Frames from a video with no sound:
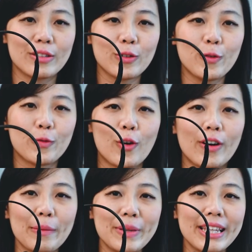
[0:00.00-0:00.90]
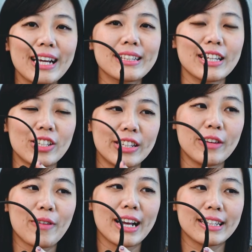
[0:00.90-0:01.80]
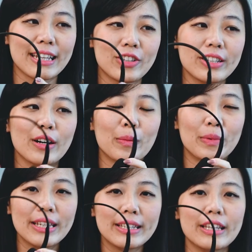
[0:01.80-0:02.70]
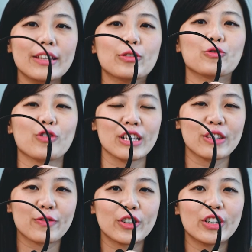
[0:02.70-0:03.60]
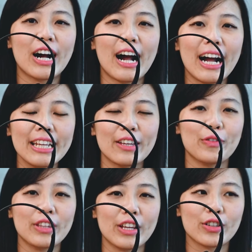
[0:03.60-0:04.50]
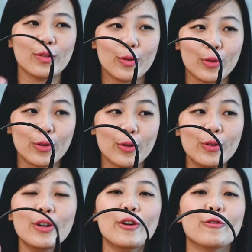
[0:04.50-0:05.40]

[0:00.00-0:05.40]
So for aptX HD, right, it's actually the ability to transfer high definition audio